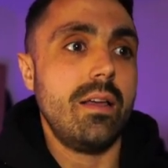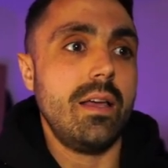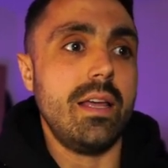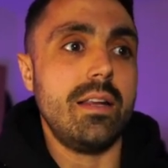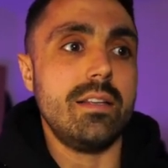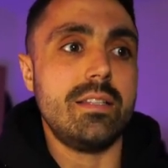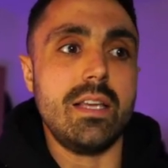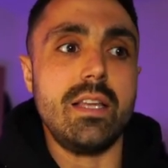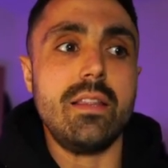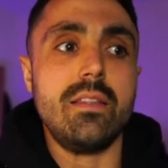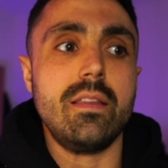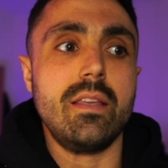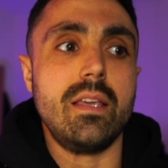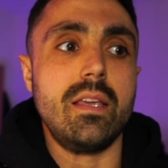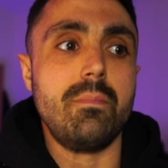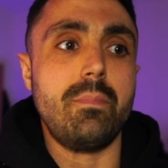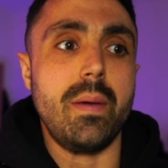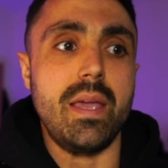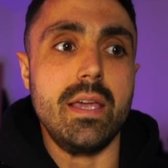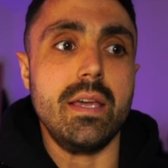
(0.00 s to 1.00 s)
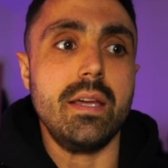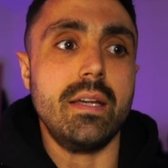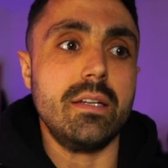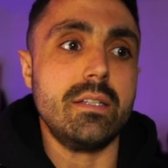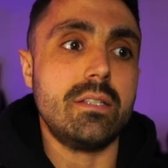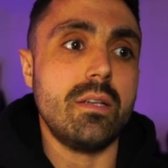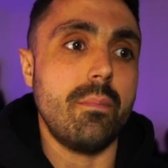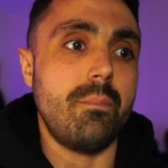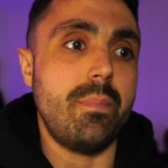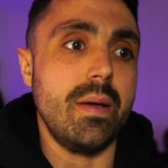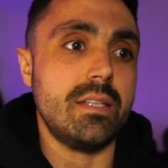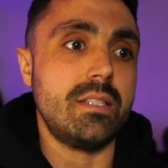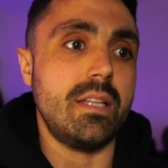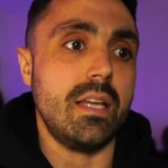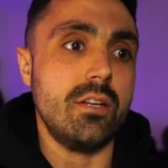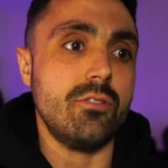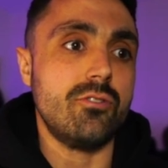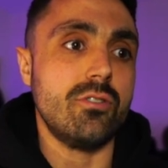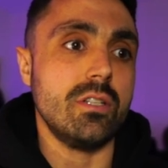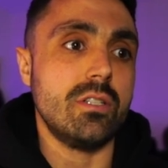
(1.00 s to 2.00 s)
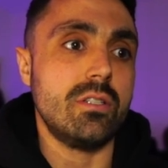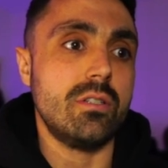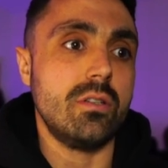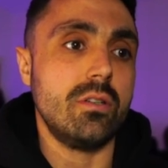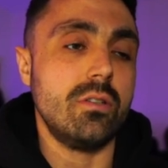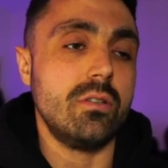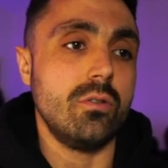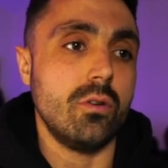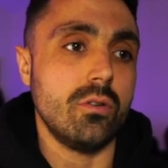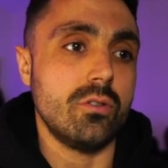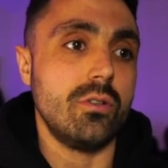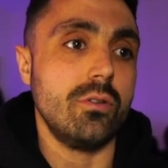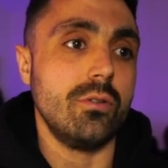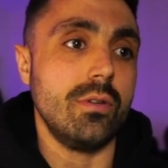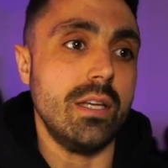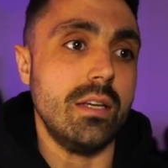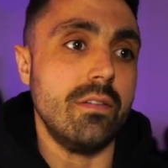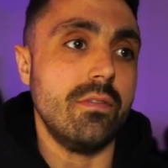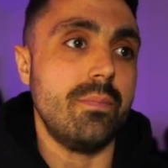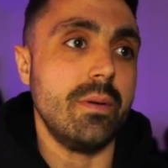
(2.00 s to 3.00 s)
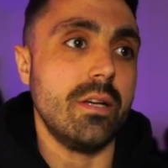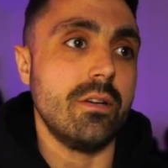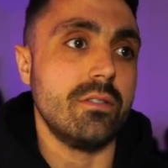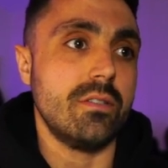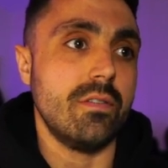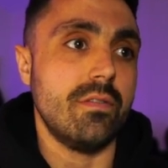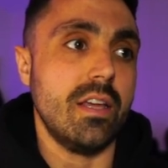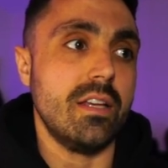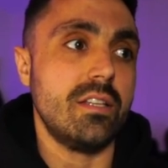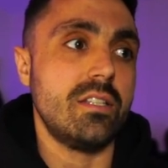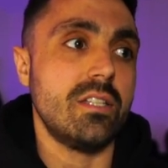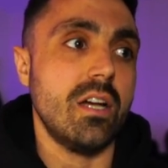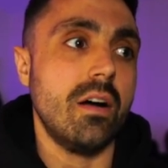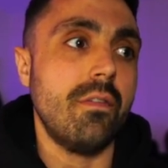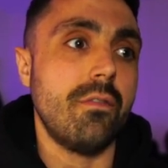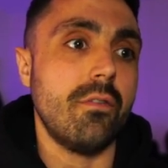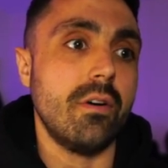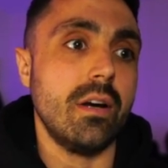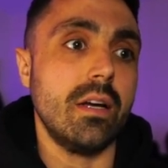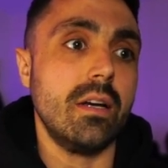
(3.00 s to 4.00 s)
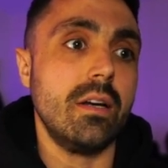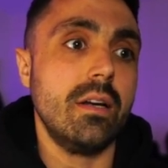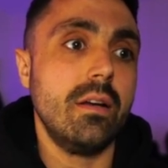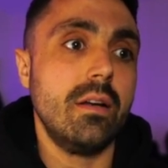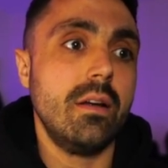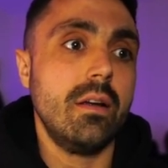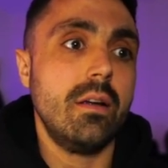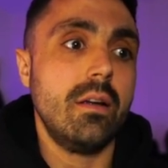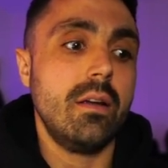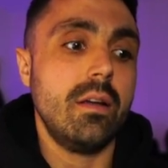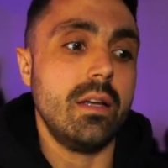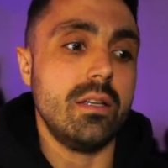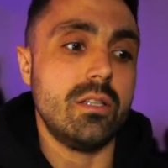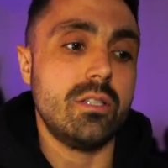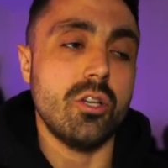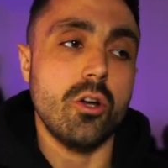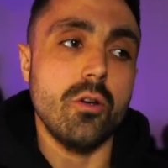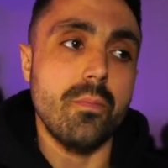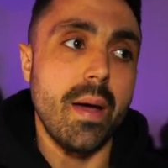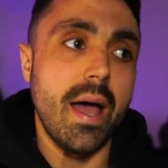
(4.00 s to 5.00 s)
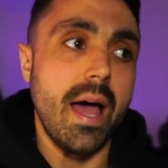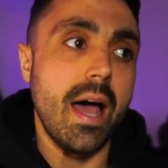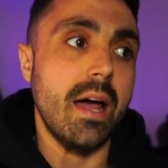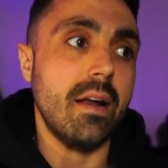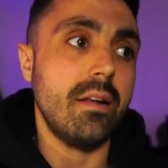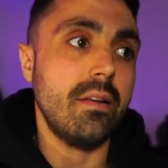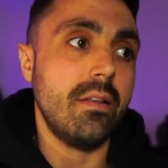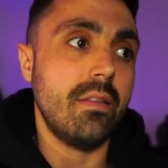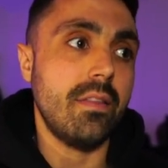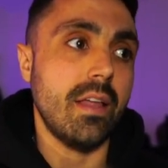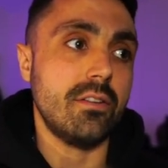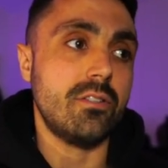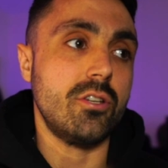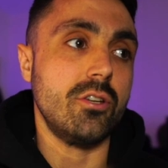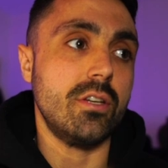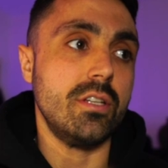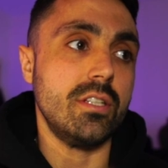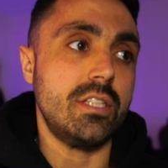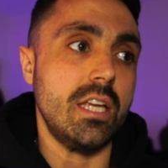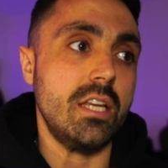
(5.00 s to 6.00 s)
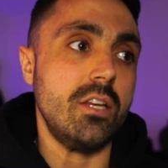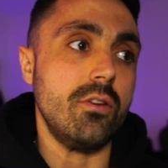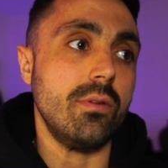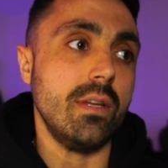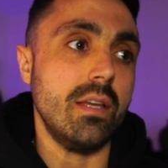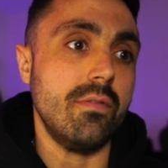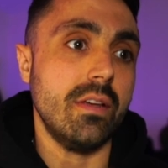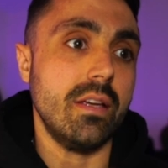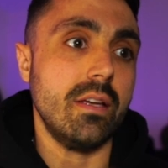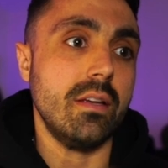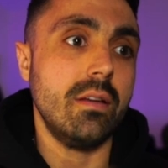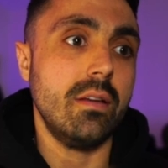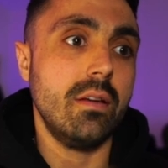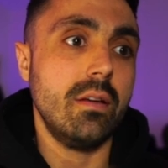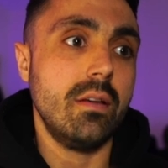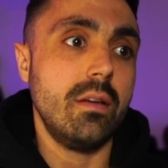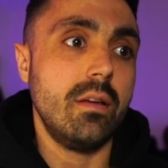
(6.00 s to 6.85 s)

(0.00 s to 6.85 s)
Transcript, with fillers: it is in the being's best interest not to live because of their suffering is so bad that to continue living